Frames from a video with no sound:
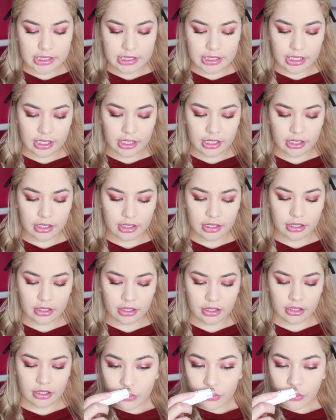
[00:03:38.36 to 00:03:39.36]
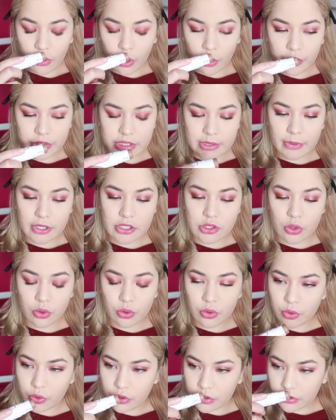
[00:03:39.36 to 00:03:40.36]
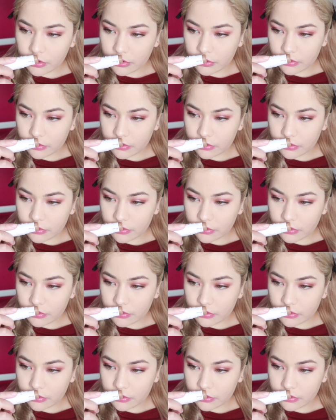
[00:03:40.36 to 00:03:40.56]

stick. Oh, it smells so good.